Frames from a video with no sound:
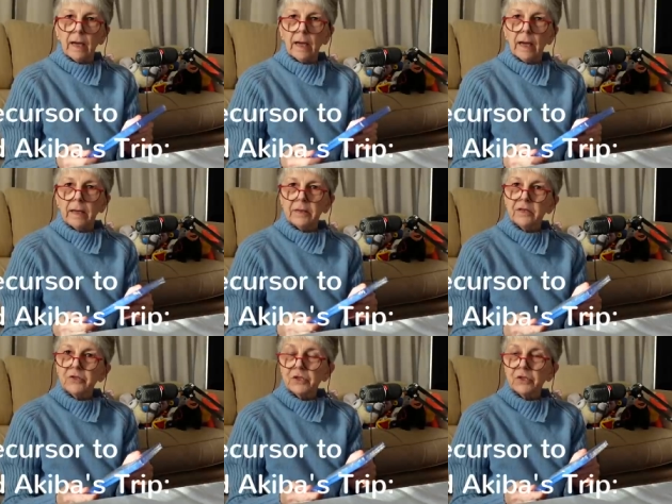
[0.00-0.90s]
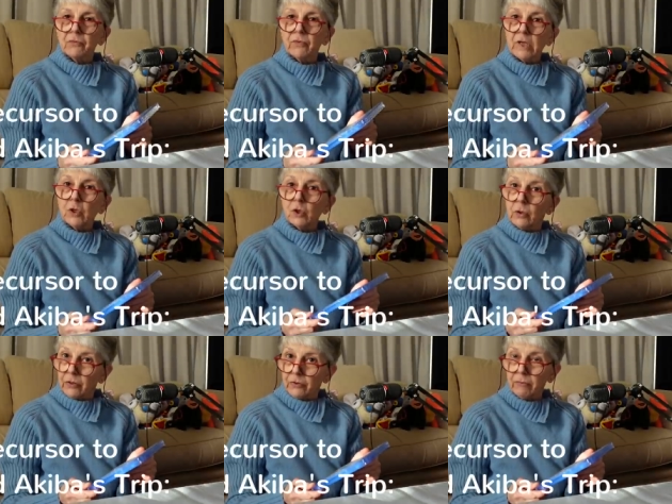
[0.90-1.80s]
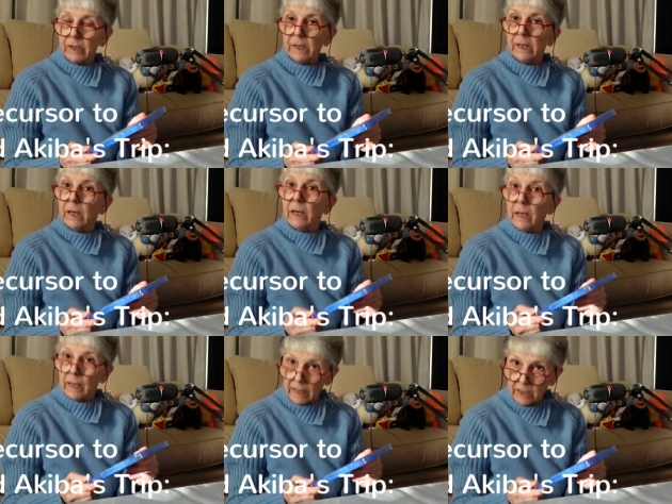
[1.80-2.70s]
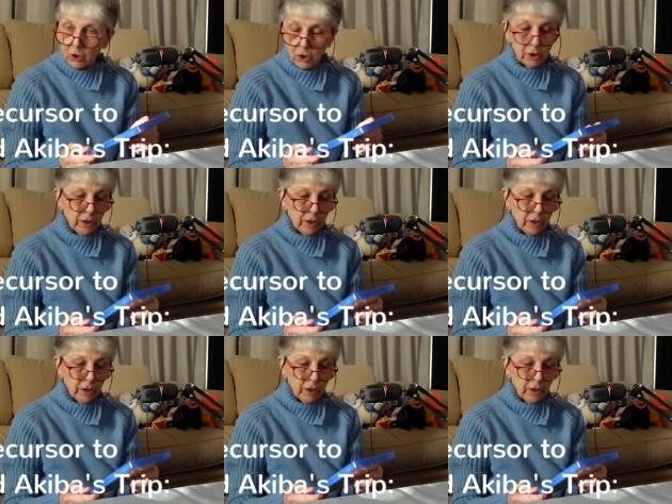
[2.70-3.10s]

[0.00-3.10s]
And this is the Region 3 Asian